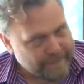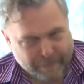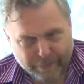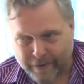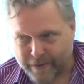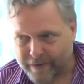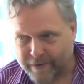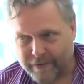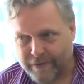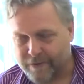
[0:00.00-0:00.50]

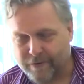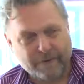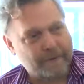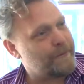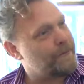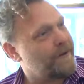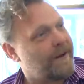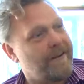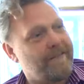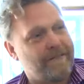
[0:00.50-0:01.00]
printers or
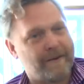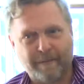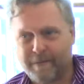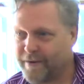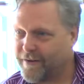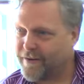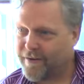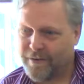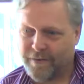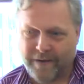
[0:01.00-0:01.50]
whatever,
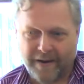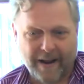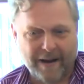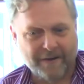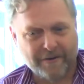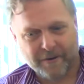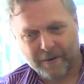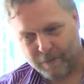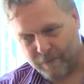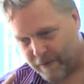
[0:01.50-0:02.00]
but no, it
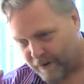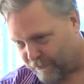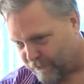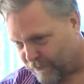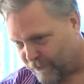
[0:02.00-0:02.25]
actually went